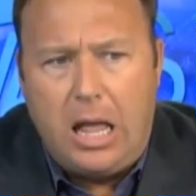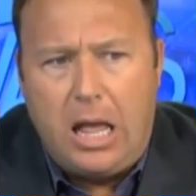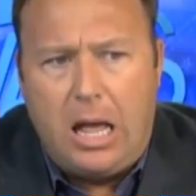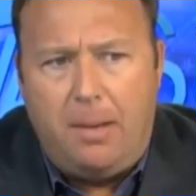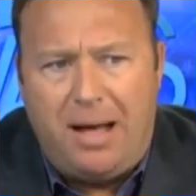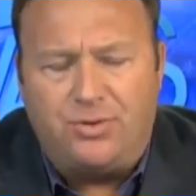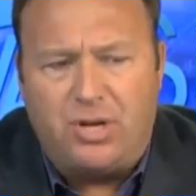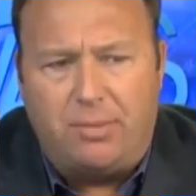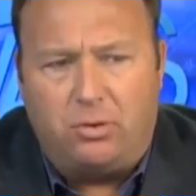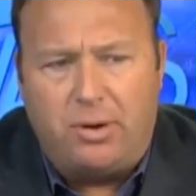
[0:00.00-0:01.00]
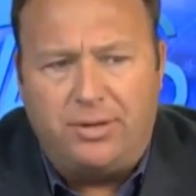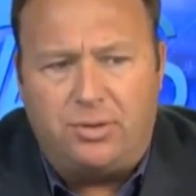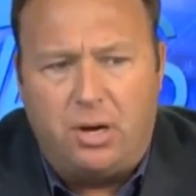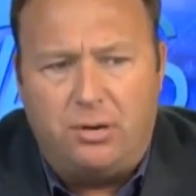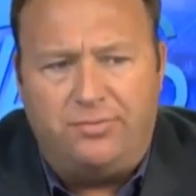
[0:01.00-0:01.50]
about Sumner
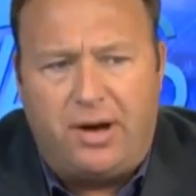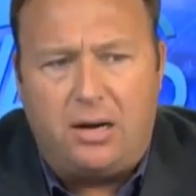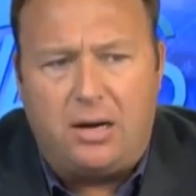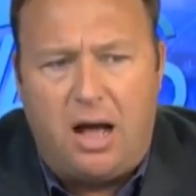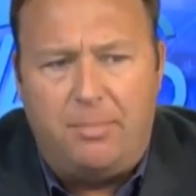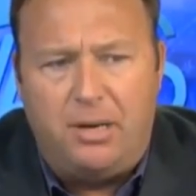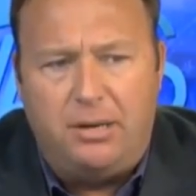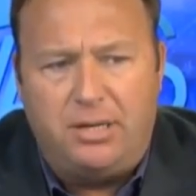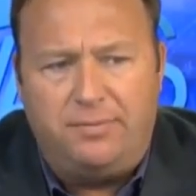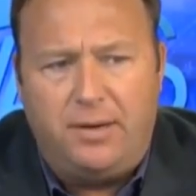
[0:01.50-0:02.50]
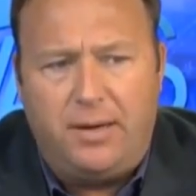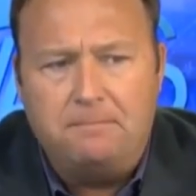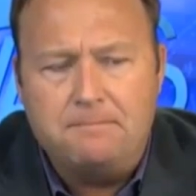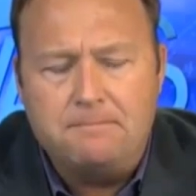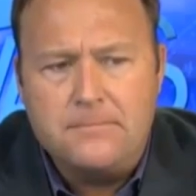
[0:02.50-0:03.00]
Redstone and Viacom and MTV,
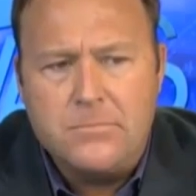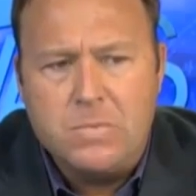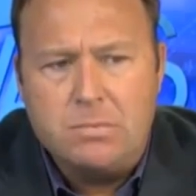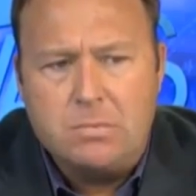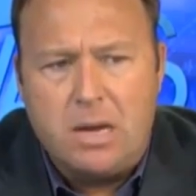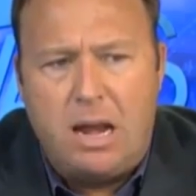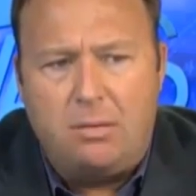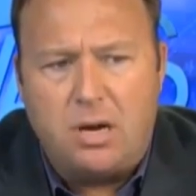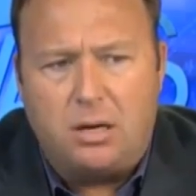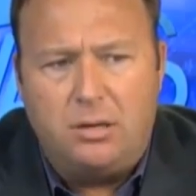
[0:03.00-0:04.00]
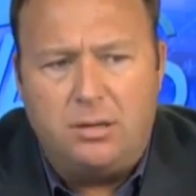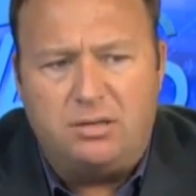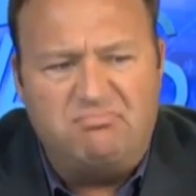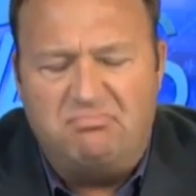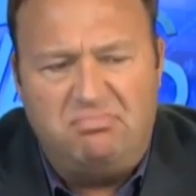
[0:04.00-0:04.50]
and I was talking to
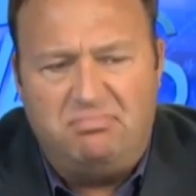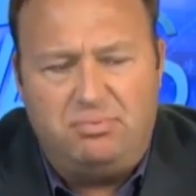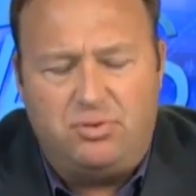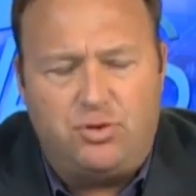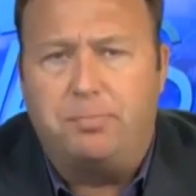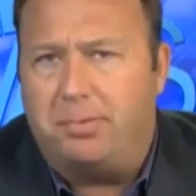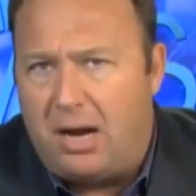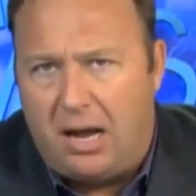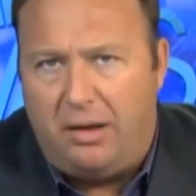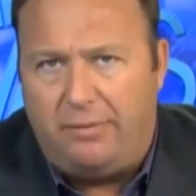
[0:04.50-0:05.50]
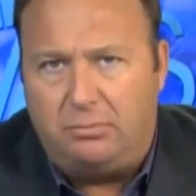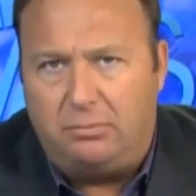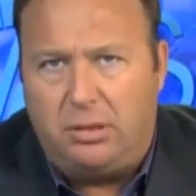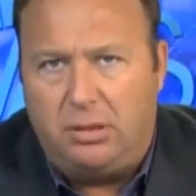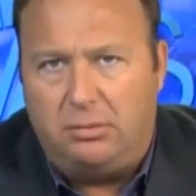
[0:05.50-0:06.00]
this super high-level,
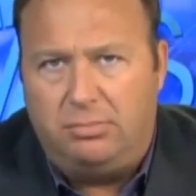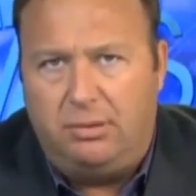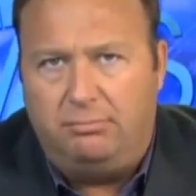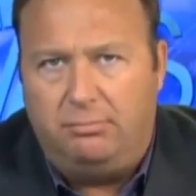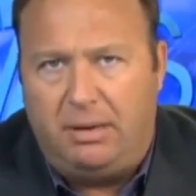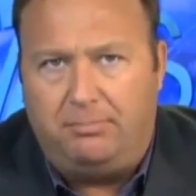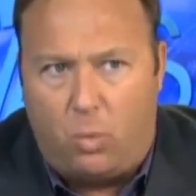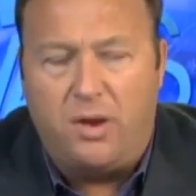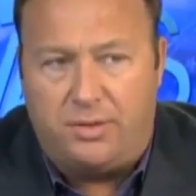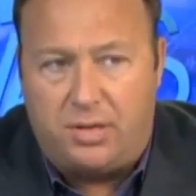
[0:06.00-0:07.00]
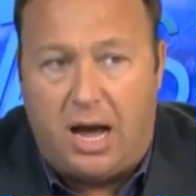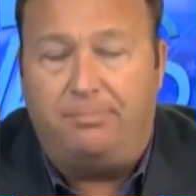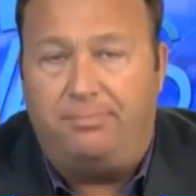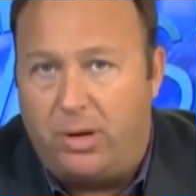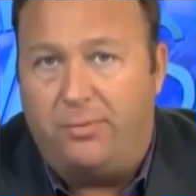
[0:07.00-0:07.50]
one of the
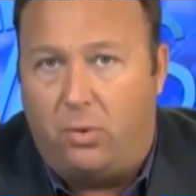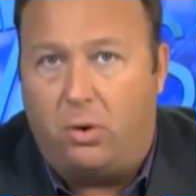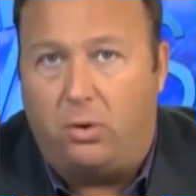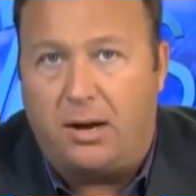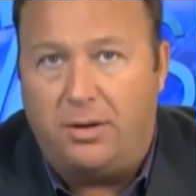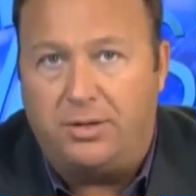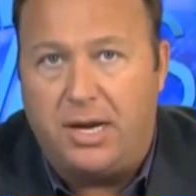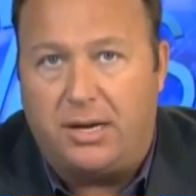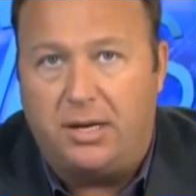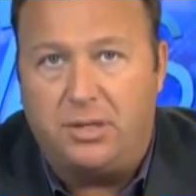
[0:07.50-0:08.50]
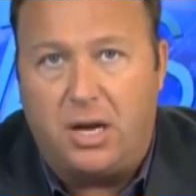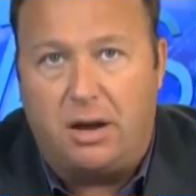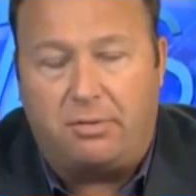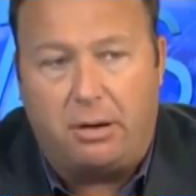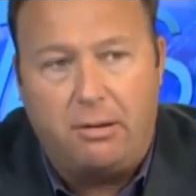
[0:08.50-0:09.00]
top 3 or 4 record executives in the
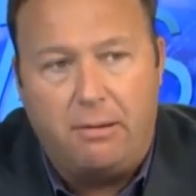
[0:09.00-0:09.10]
country,